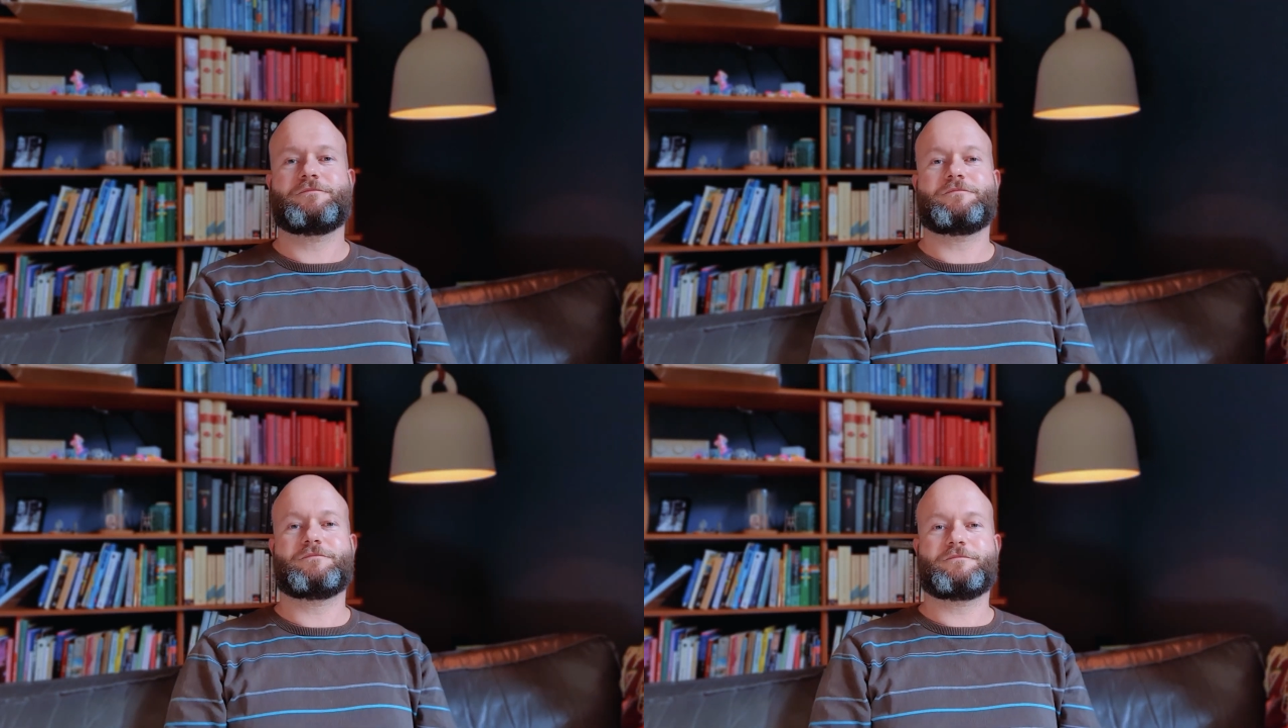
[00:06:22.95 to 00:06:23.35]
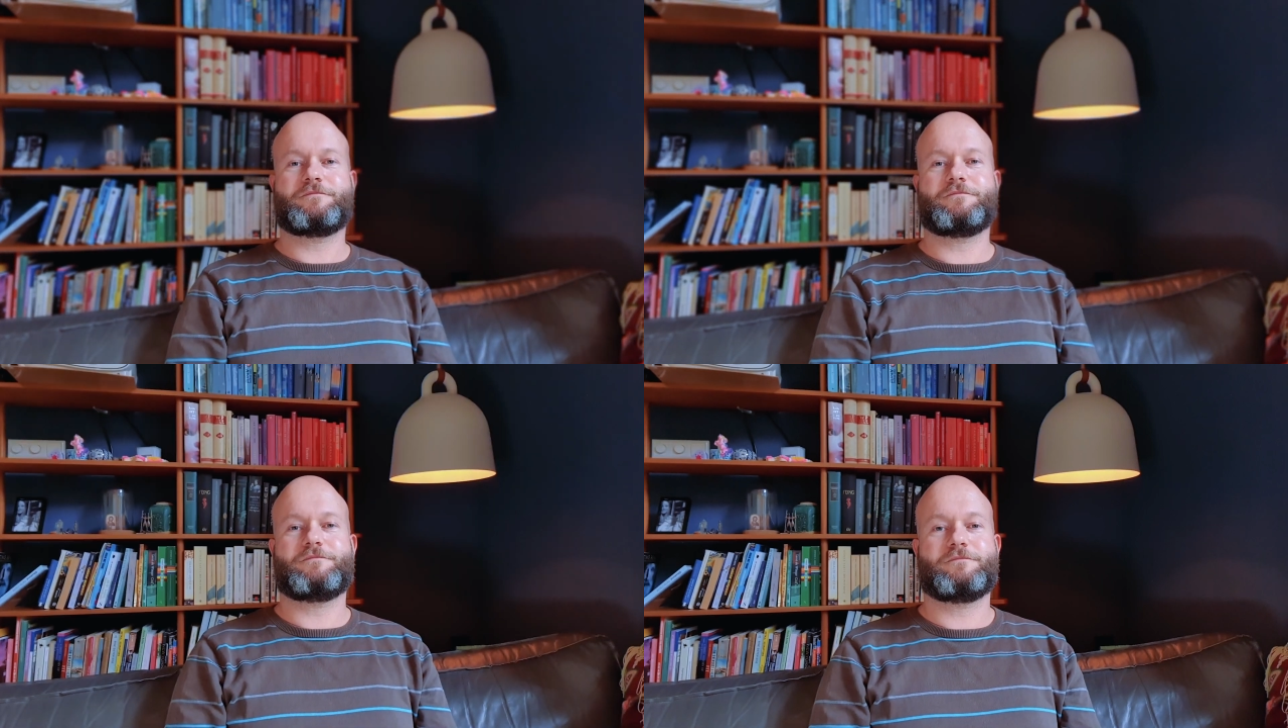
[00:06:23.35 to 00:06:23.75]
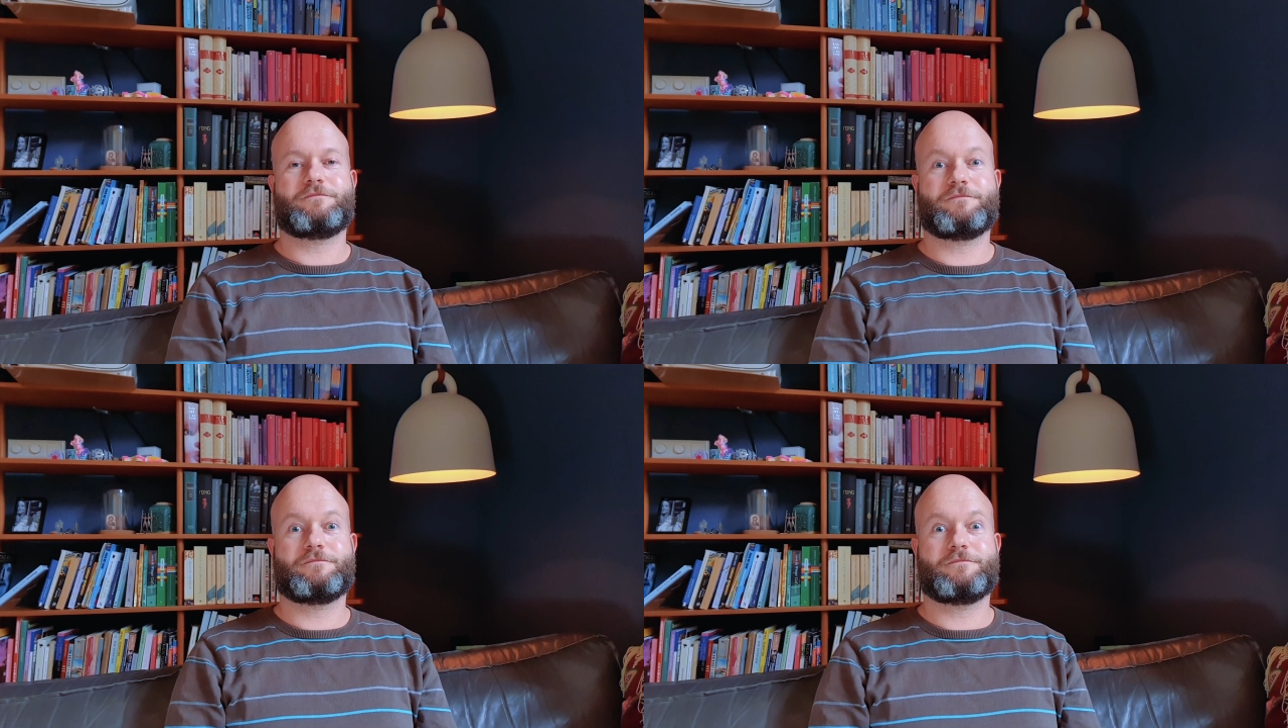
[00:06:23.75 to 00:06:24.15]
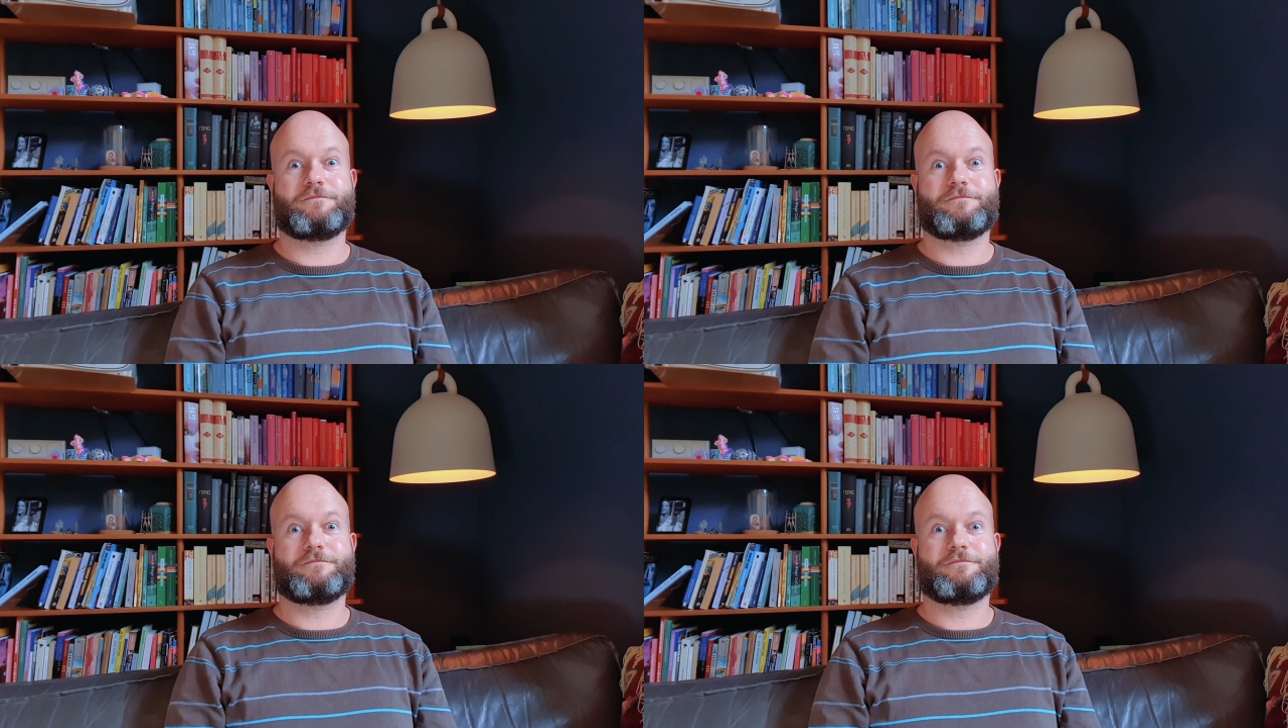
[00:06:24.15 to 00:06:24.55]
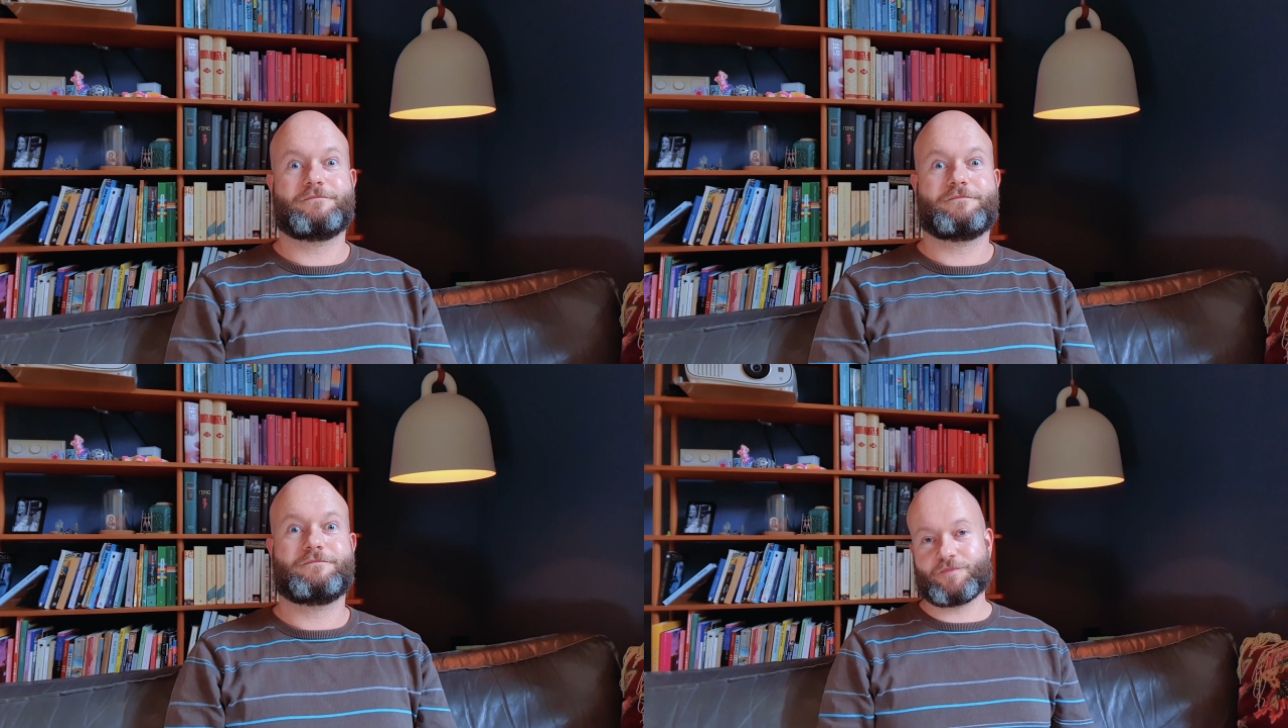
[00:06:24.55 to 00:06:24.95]
Tips on dealing with
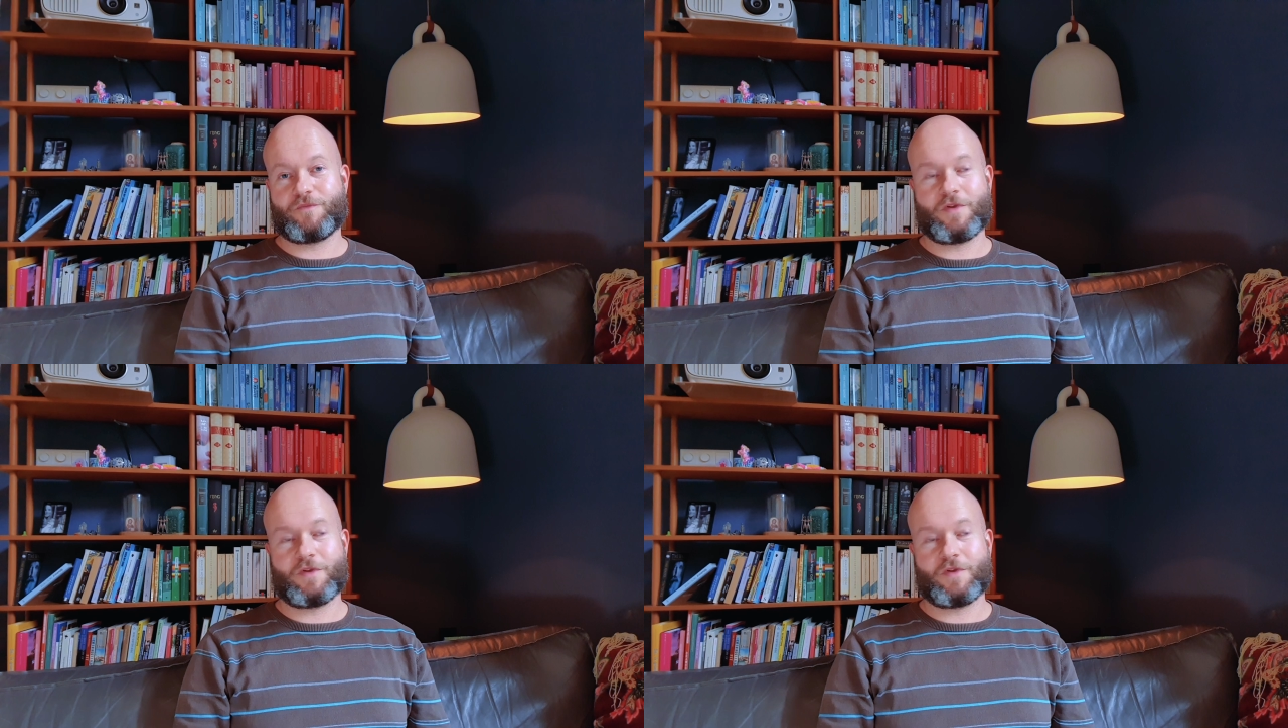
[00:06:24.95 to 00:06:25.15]
norms.